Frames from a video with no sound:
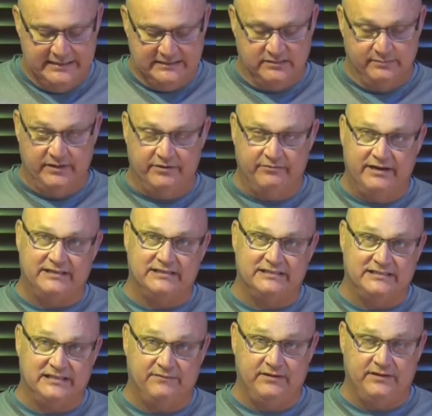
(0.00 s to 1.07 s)
It's merit rated
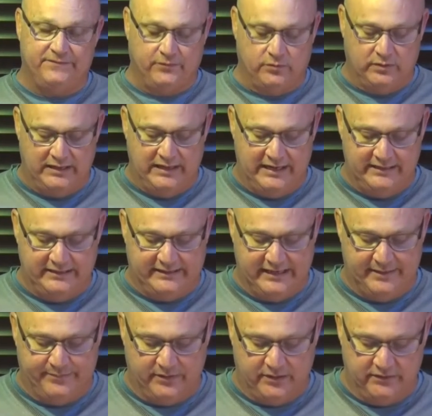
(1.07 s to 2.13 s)
74, a
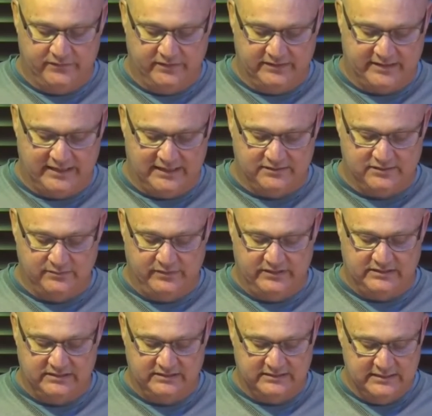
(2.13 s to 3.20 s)
handicap over 1,000
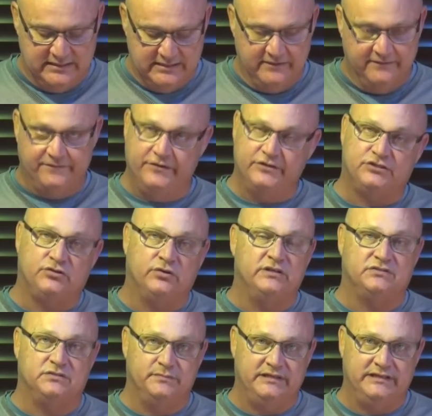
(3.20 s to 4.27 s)
metres. First choice
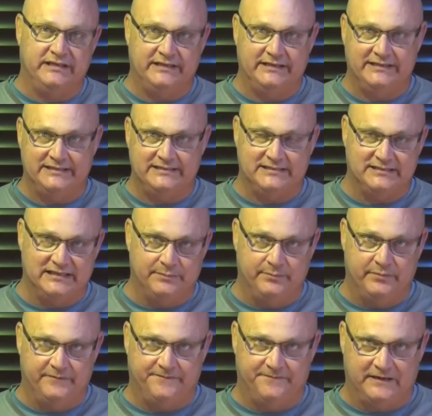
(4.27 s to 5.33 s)
for me here is
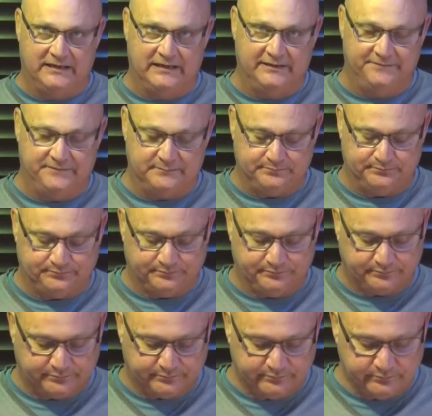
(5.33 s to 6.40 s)
number 5.
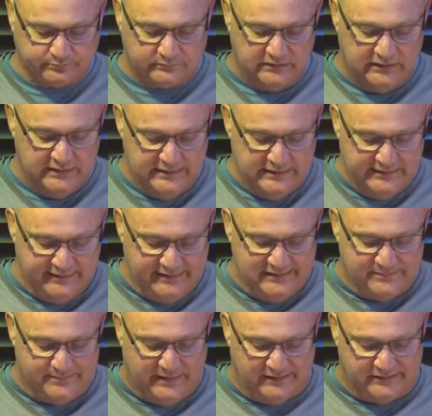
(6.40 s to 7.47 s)
That is
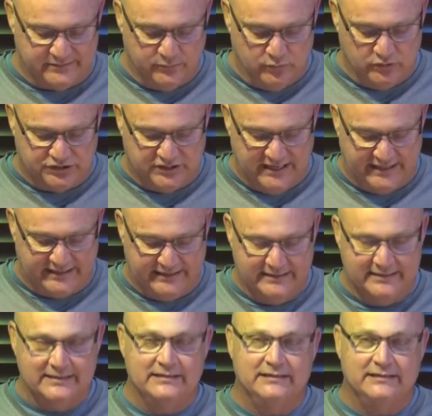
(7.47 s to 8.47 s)
Baltimore Jack.